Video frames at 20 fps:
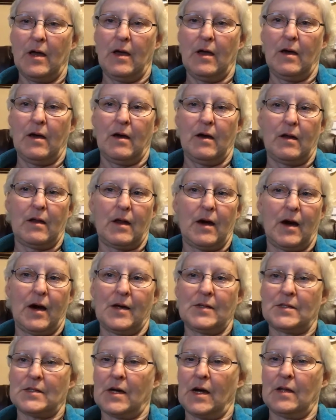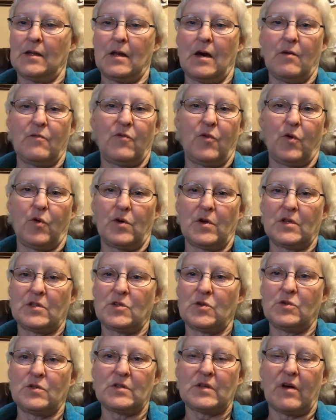and I signed up for it
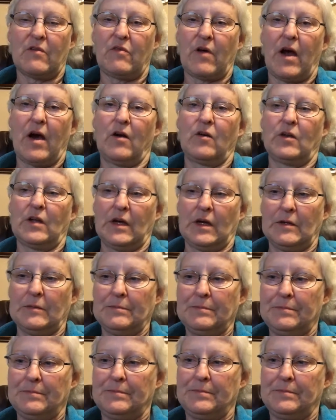as soon as I found it.